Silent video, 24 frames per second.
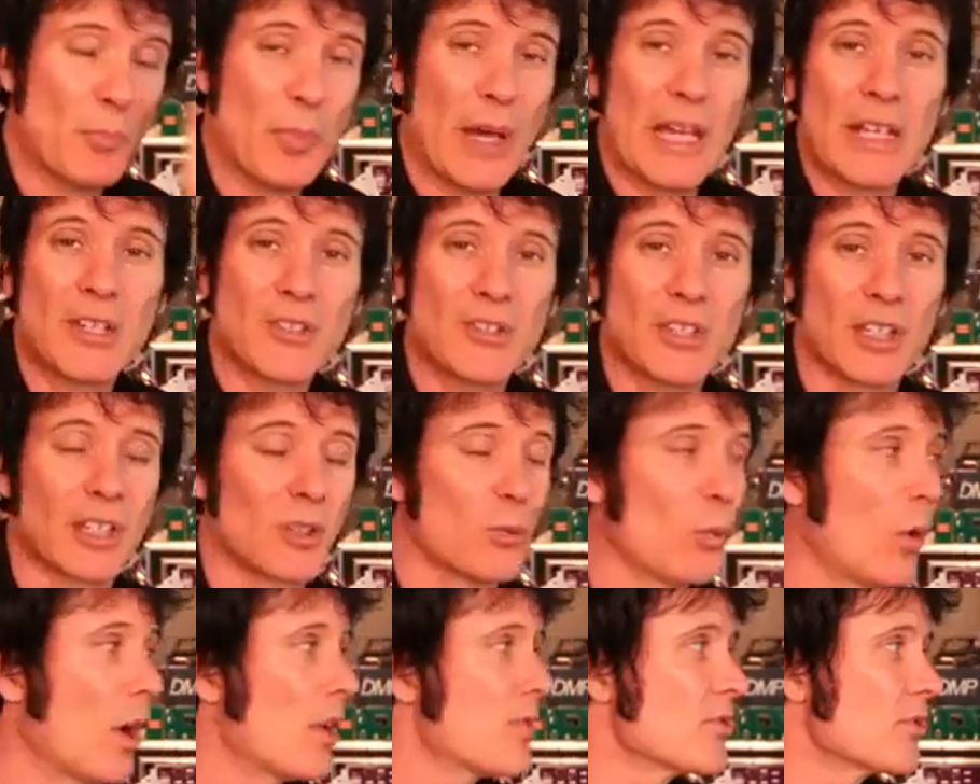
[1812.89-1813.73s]
the
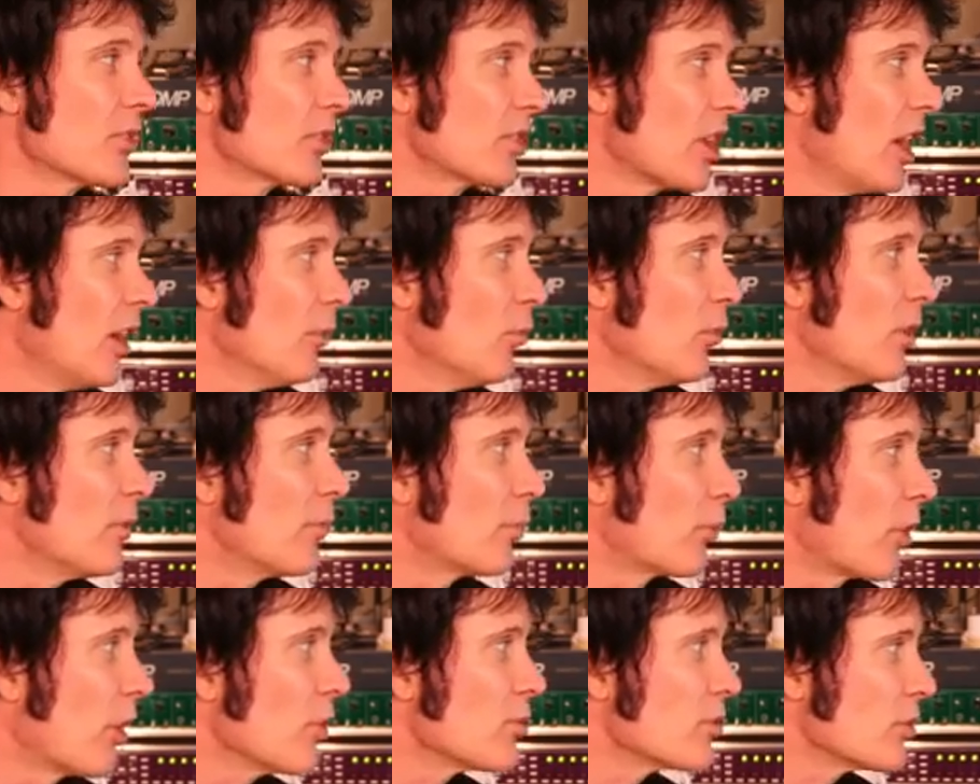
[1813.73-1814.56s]
basic ones that come
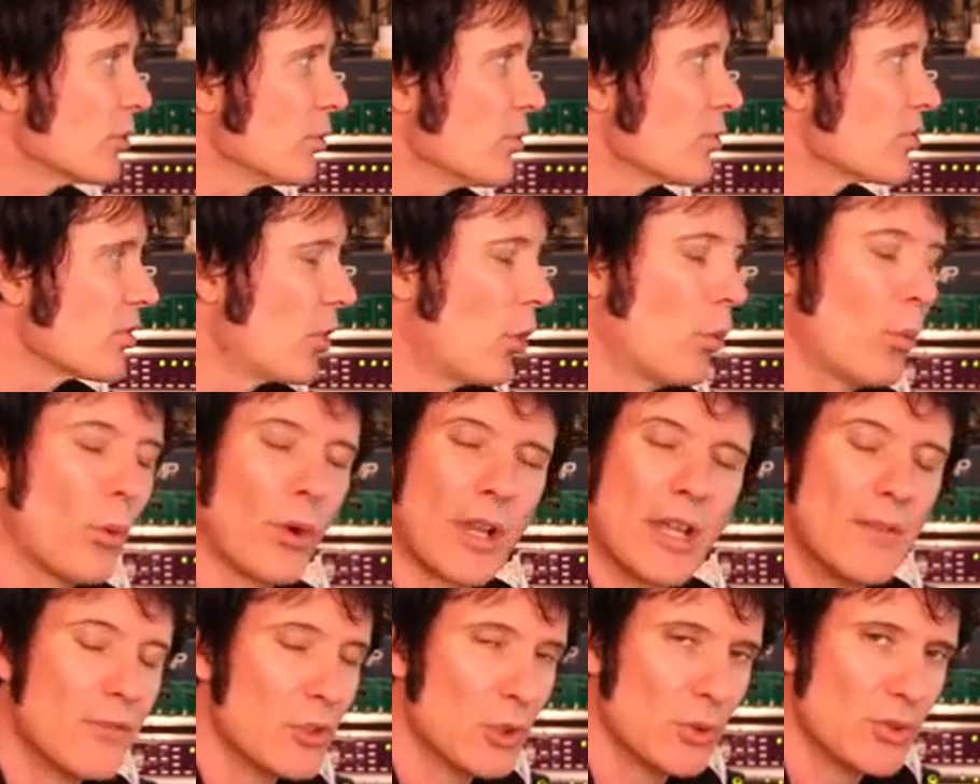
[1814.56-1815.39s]
with Pro Tools or
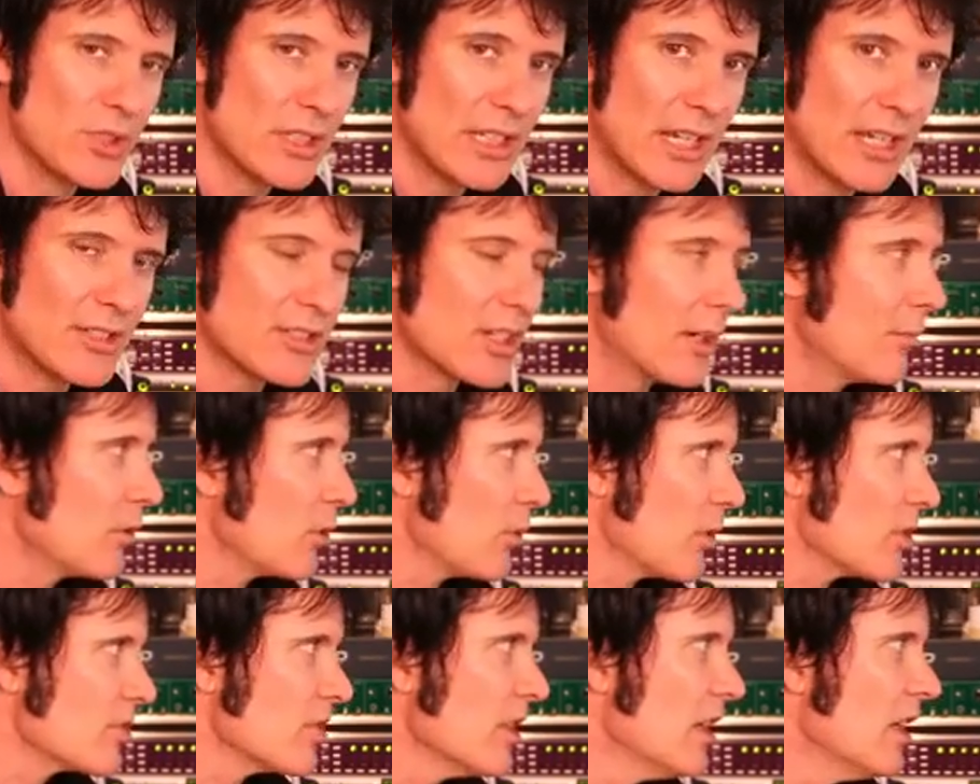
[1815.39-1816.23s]
whatever your DAW
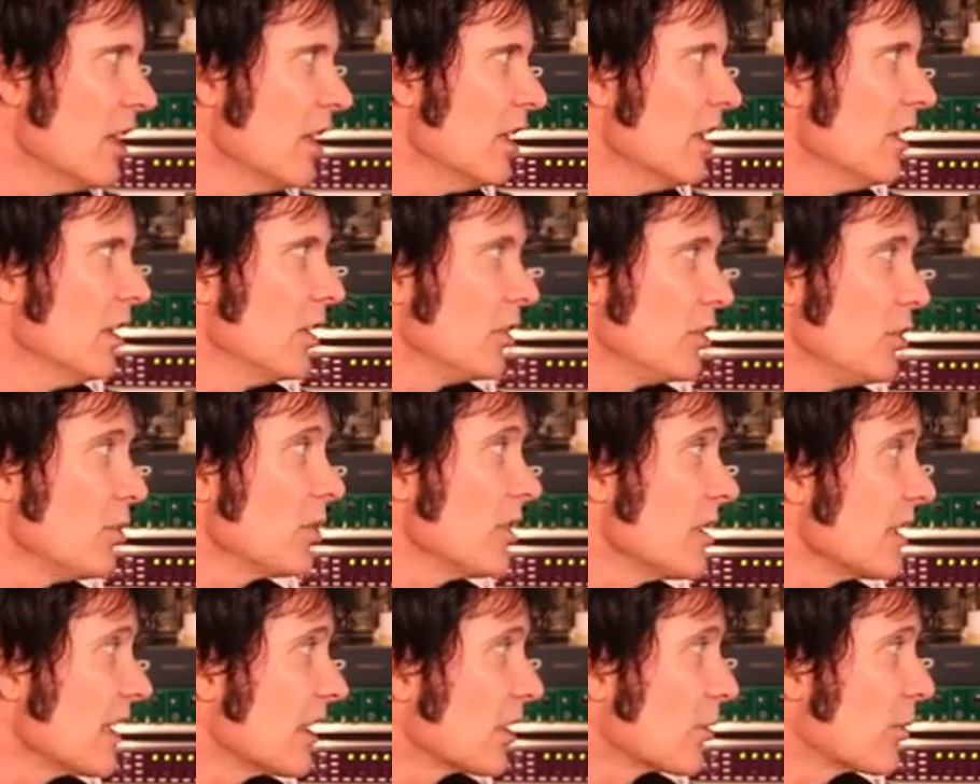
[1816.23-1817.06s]
is,
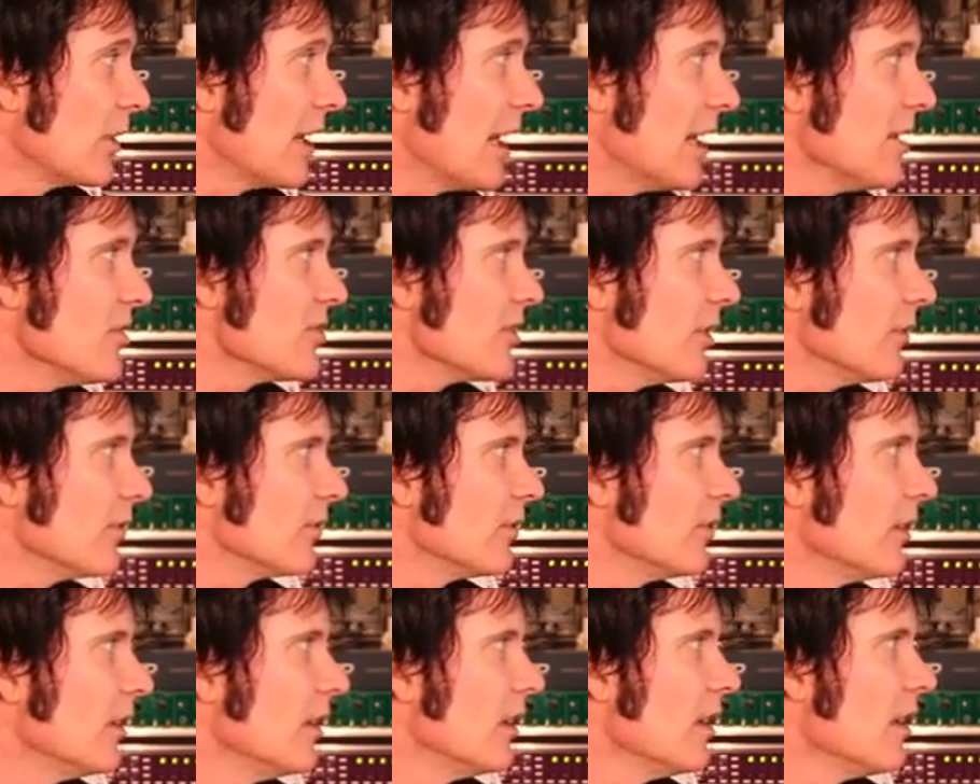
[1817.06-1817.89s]
you can get
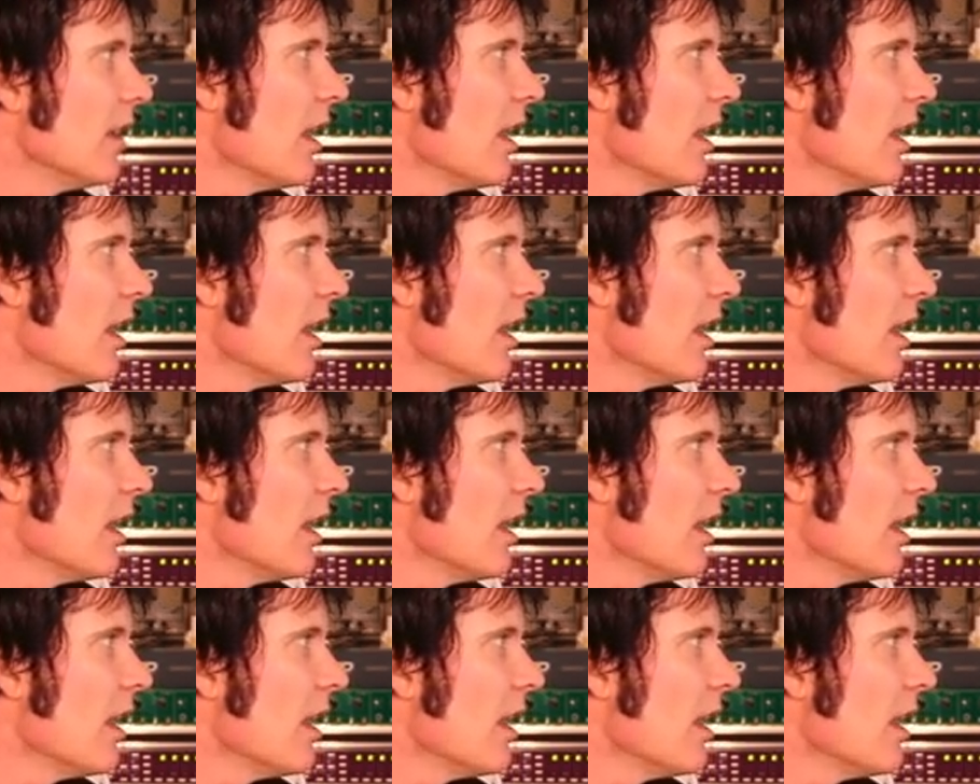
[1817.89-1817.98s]
creative.